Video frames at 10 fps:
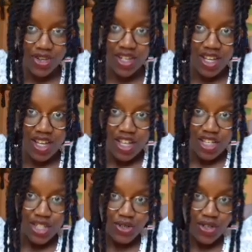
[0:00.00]
on.
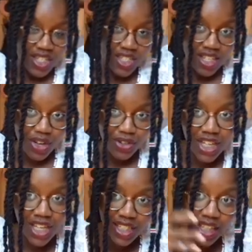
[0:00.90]
So right now you
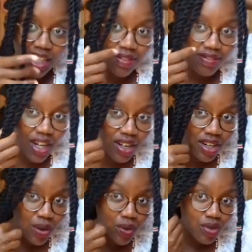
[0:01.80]
can leave
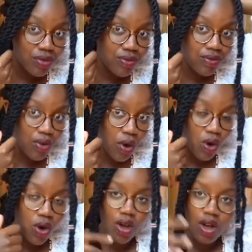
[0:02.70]
around
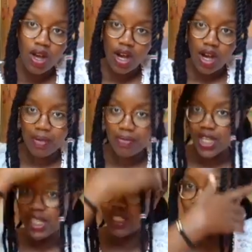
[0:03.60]
4. You
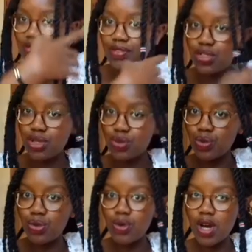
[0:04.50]
can leave
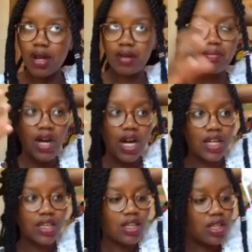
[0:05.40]
2
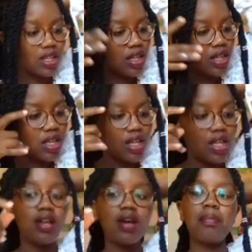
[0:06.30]
hanging
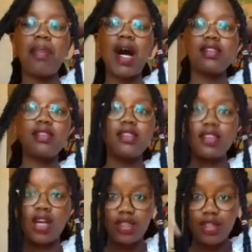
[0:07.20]

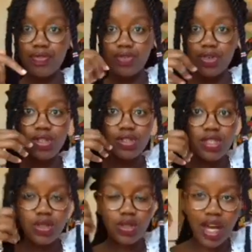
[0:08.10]
parts at the
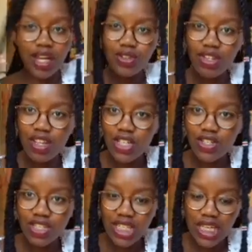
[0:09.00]
front. They
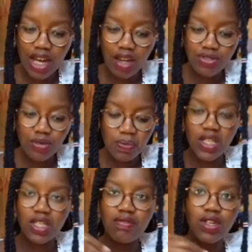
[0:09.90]
don't really have to
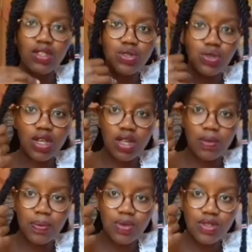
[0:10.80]
be even, so you
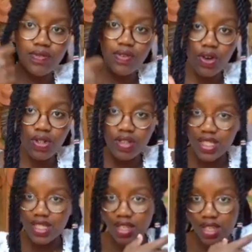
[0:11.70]
can put 4 on
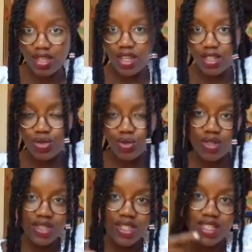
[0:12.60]
this side and
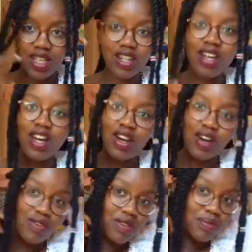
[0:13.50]
2 on this side.
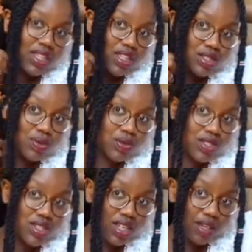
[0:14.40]
For me, that's
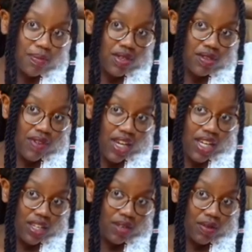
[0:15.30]
what I
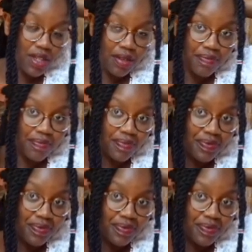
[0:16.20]
prefer anyway.